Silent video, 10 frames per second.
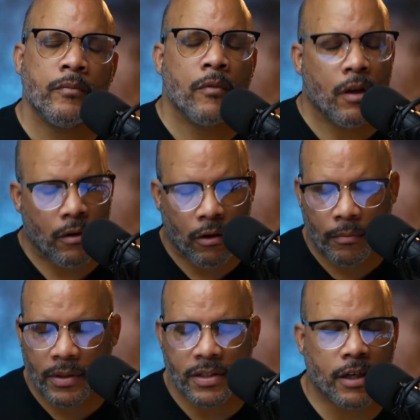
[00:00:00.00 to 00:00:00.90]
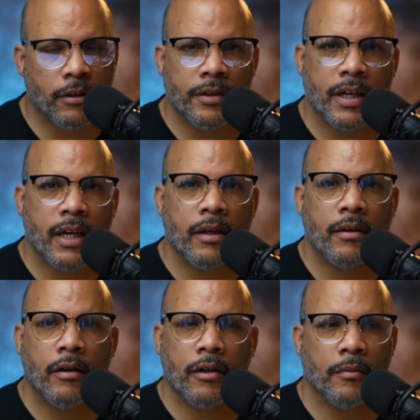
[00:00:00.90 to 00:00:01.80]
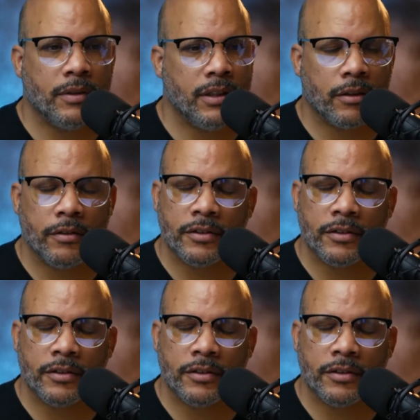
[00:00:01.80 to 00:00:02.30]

And on a particular day, on a particular